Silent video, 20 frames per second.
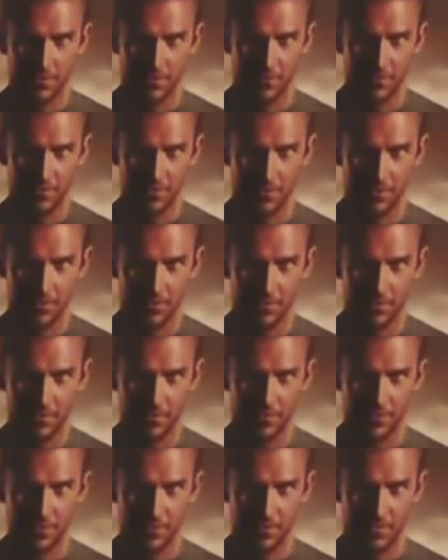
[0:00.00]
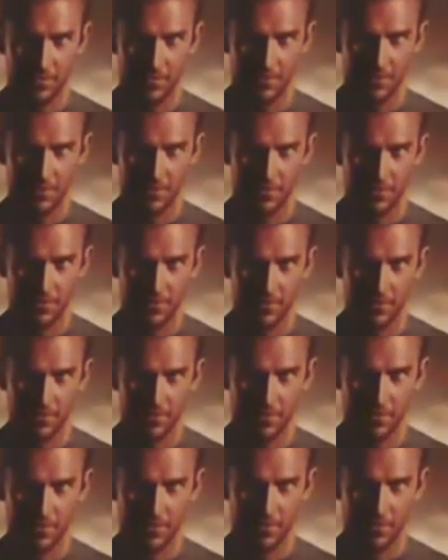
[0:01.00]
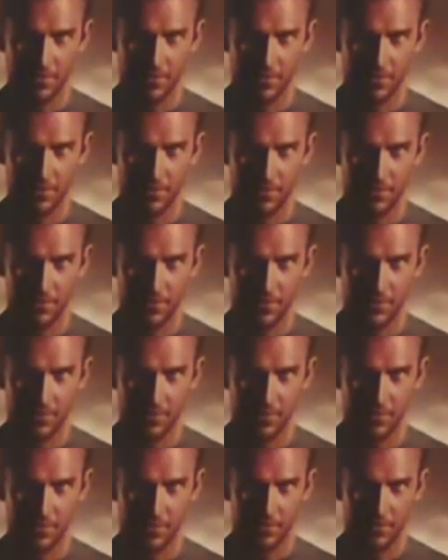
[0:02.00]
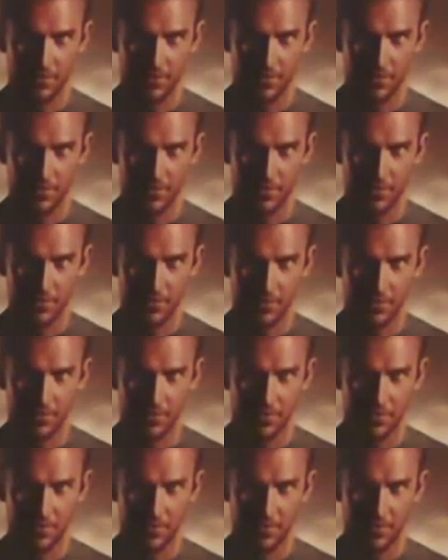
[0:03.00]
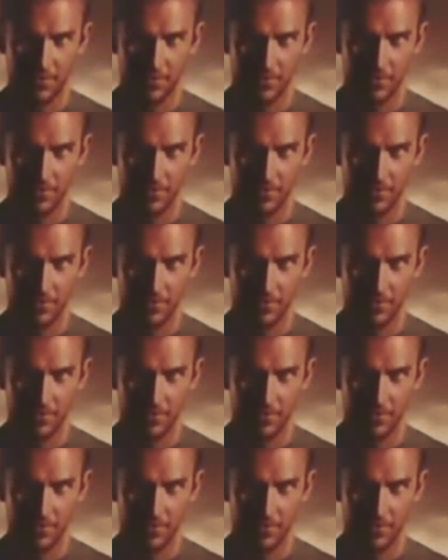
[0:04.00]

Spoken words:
[no speech]